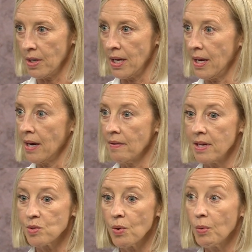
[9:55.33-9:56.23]
in
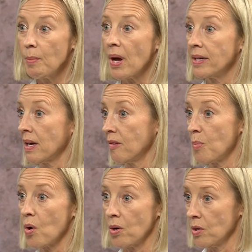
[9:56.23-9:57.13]
areas where we might not have
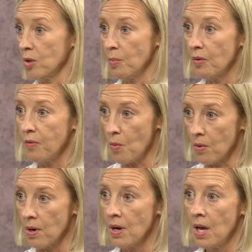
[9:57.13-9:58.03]
partnered
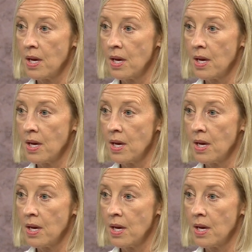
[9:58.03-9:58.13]
before,